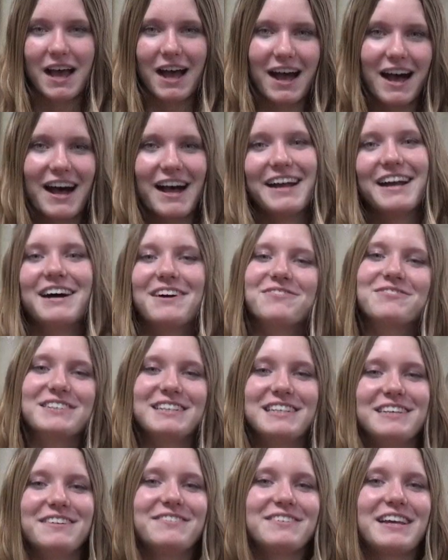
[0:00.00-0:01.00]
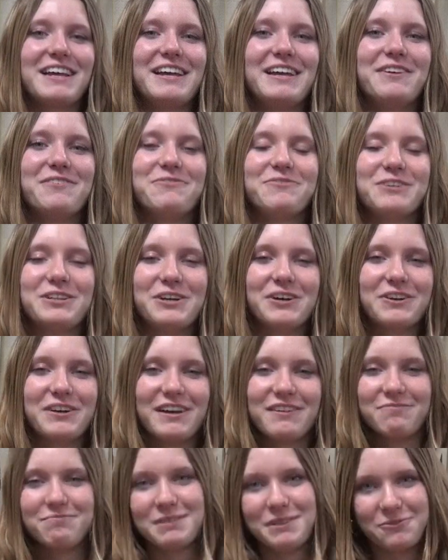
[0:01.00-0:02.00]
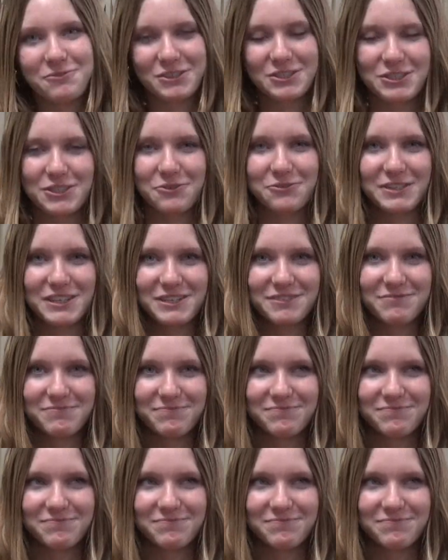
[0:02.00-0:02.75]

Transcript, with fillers: Hi, I'm Liv, and we all have beef with Tony.